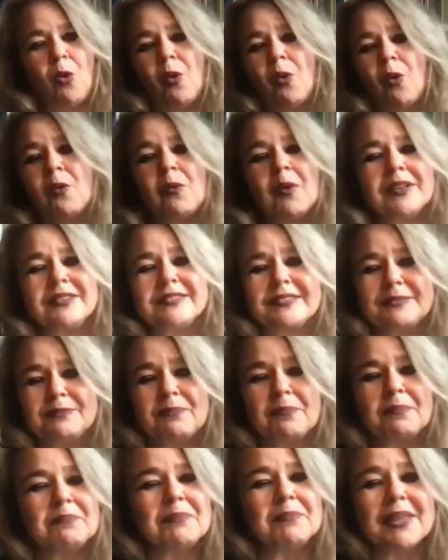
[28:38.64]
always
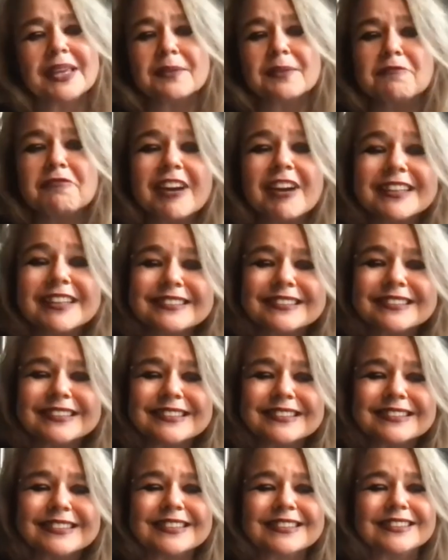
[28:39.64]
being
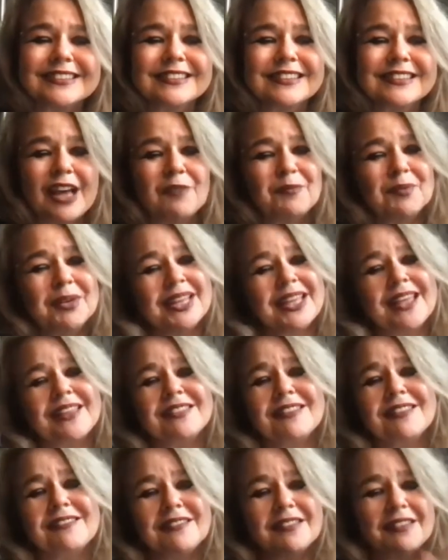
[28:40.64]
present and I mean again
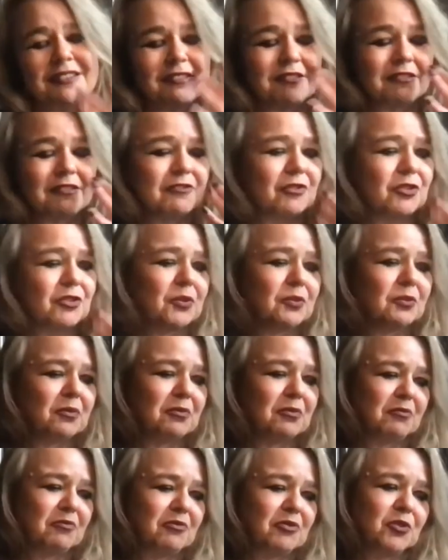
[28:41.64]
mm-hmm. through
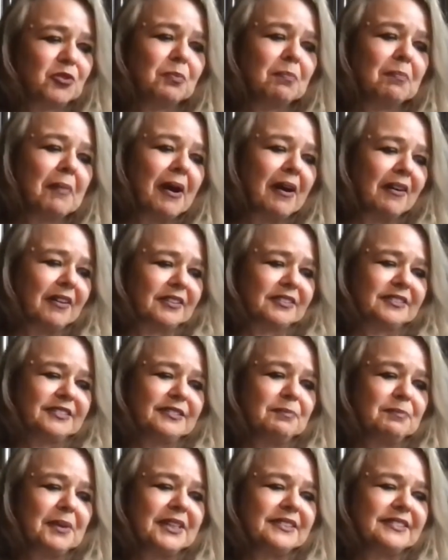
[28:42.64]
through
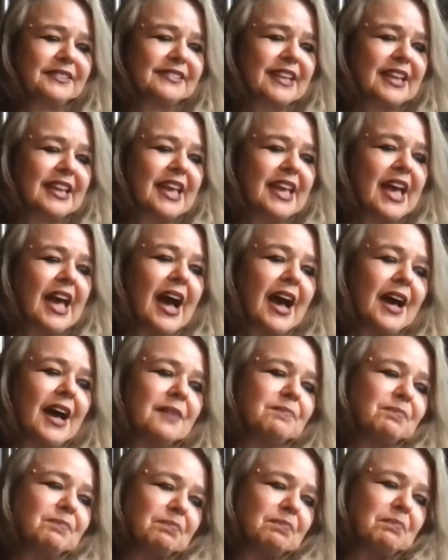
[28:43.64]
Barthes but
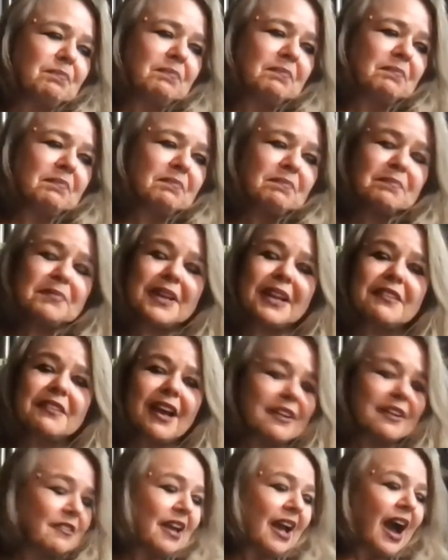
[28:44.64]
um, yeah. but I,
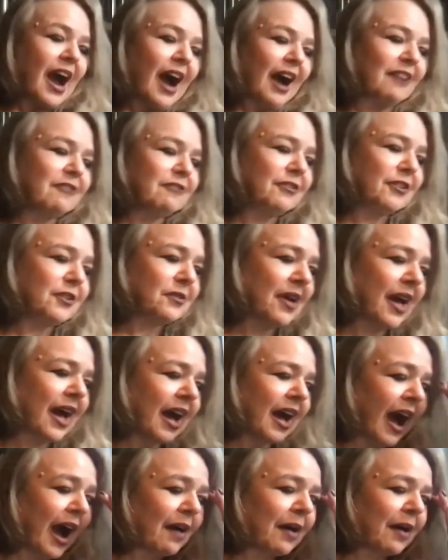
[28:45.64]
I I feel
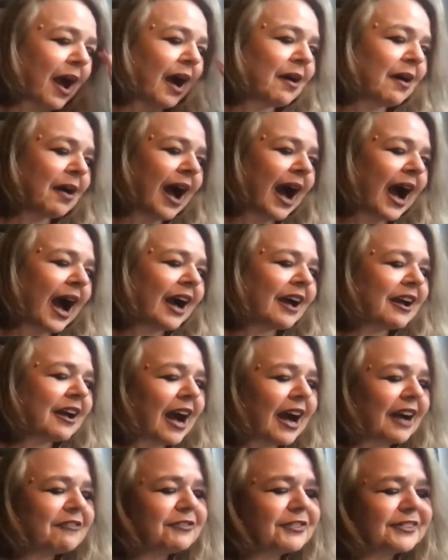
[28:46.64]

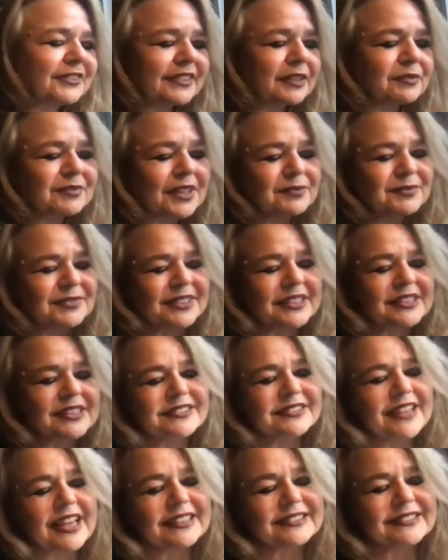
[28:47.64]
I feel sometimes in the
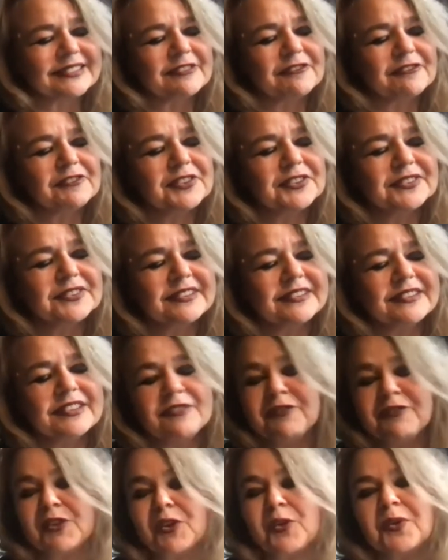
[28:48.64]
text it feels as
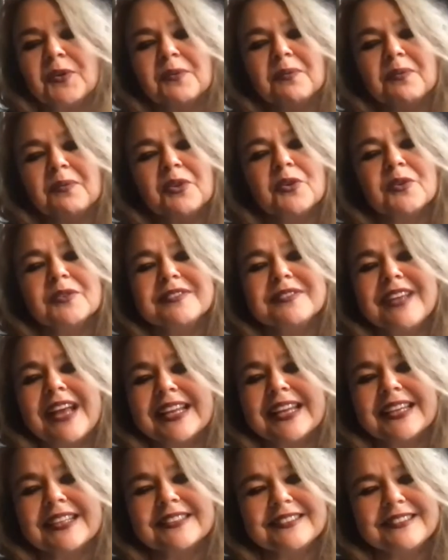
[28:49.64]
if you're you're
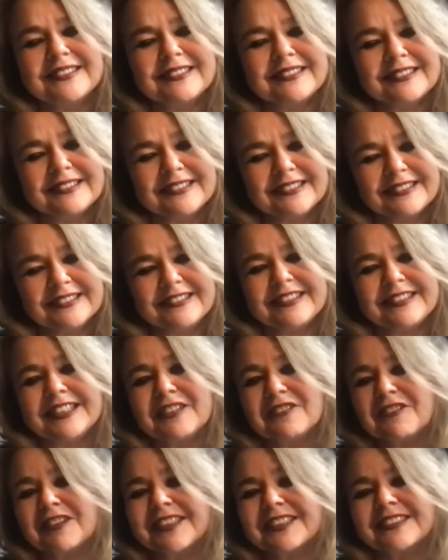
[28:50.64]
telling us
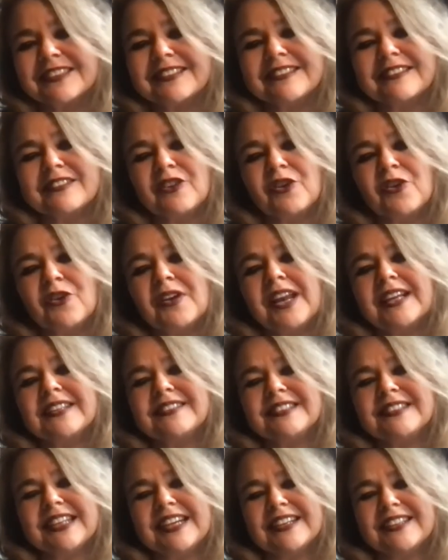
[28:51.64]
secrets, you're
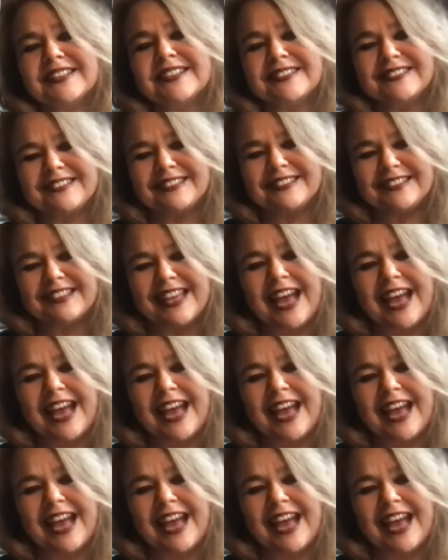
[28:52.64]
letting us